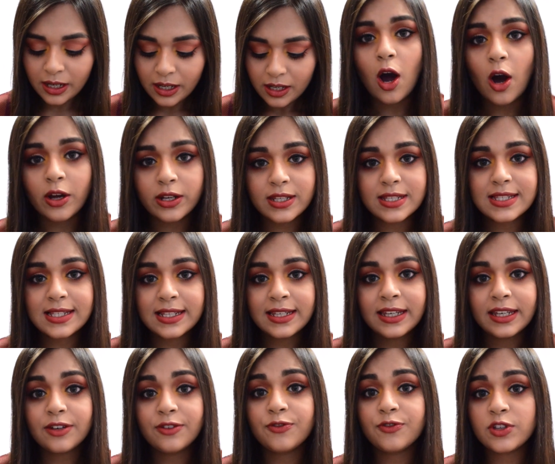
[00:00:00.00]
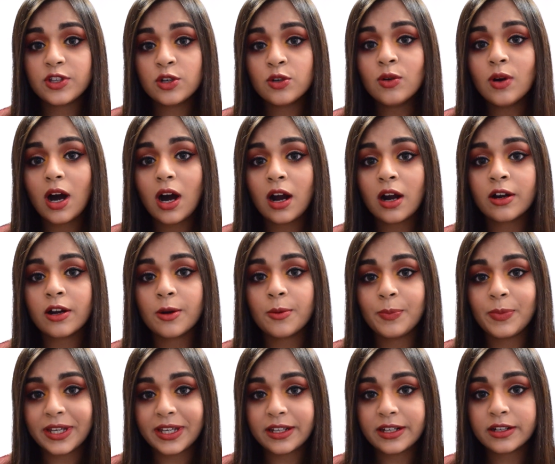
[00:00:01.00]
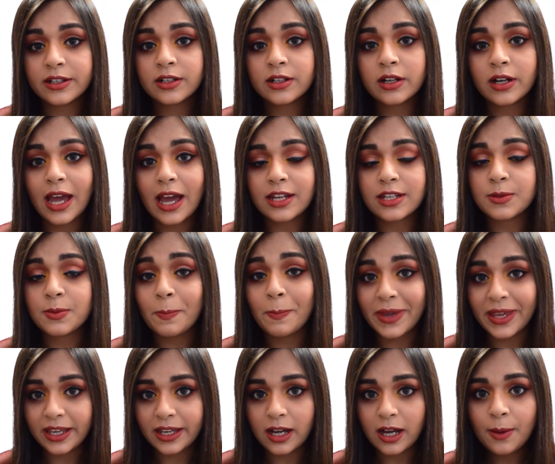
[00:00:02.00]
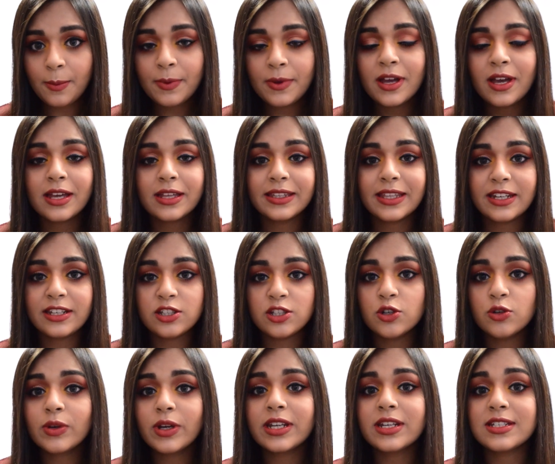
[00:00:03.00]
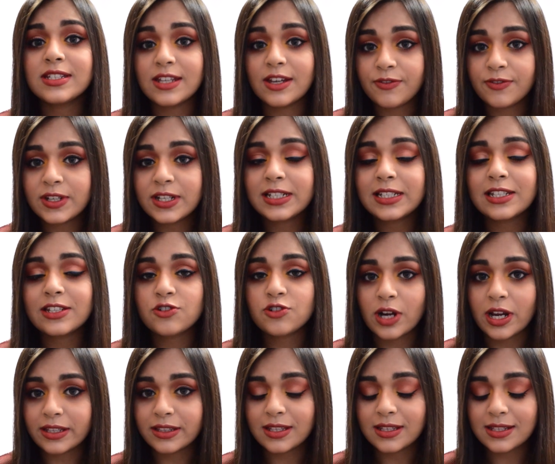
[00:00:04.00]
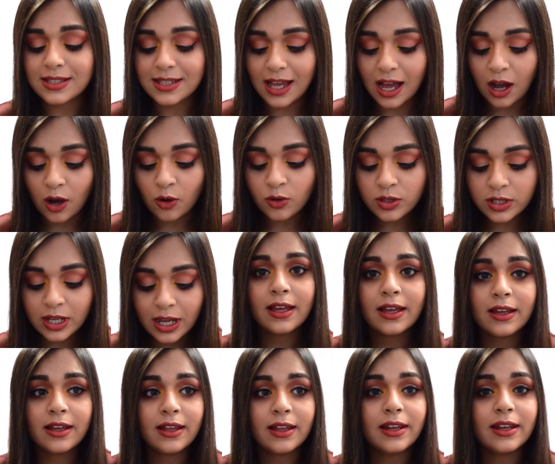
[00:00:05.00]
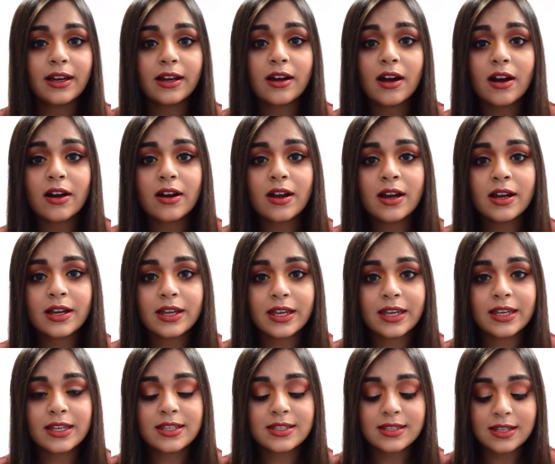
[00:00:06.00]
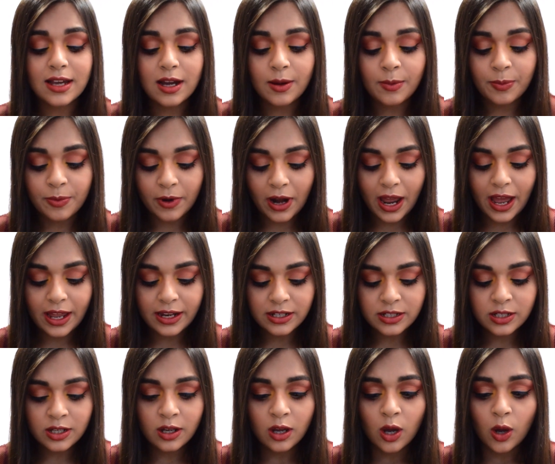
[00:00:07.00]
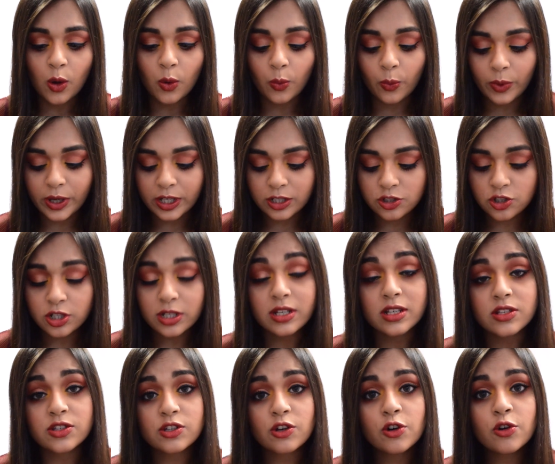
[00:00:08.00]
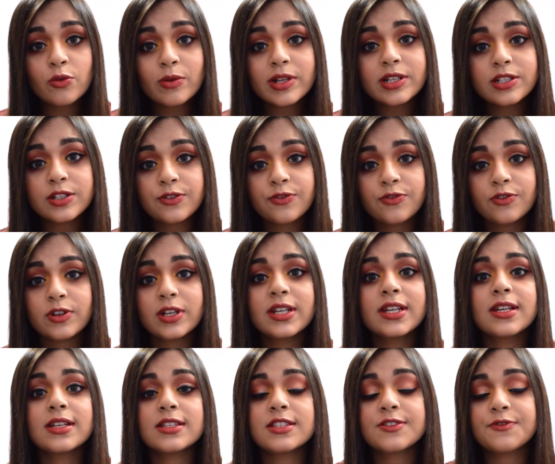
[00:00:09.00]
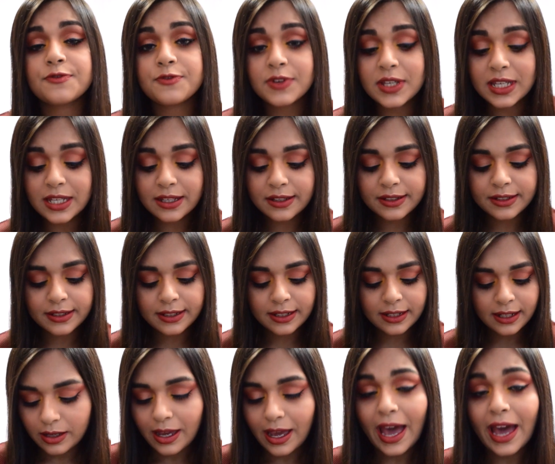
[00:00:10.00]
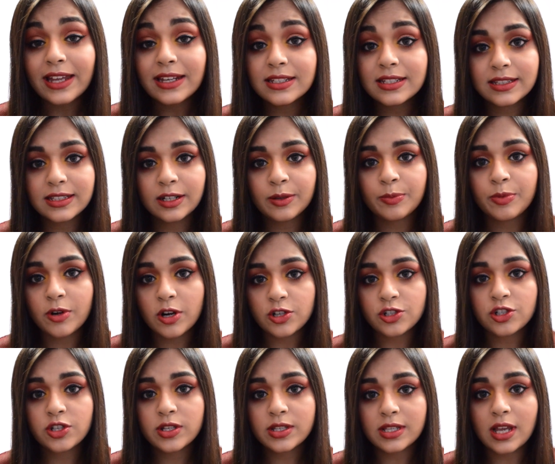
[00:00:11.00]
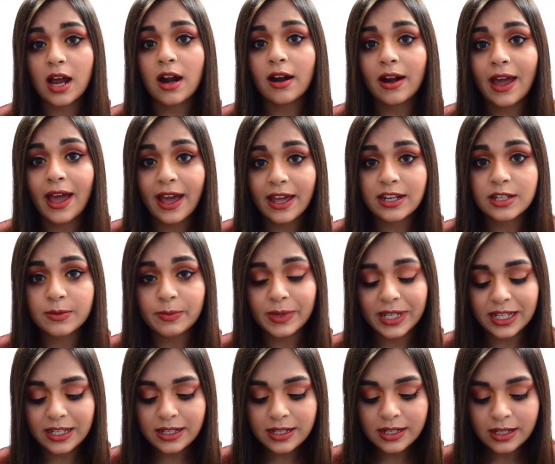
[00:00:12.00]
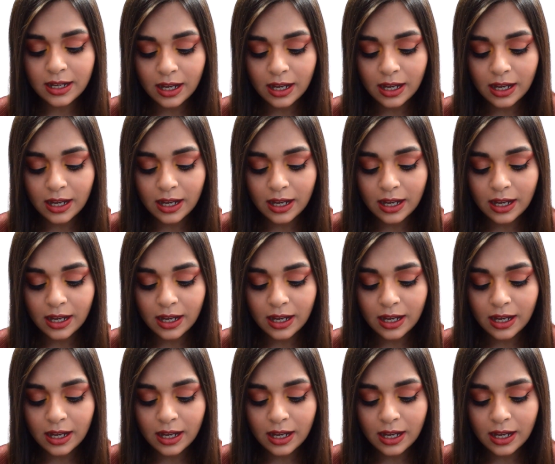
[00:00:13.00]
Honestly, if you are a beginner at makeup, then you can definitely try this out. Cara is a brand which is cruelty free, it's vegan, and their brushes are handmade.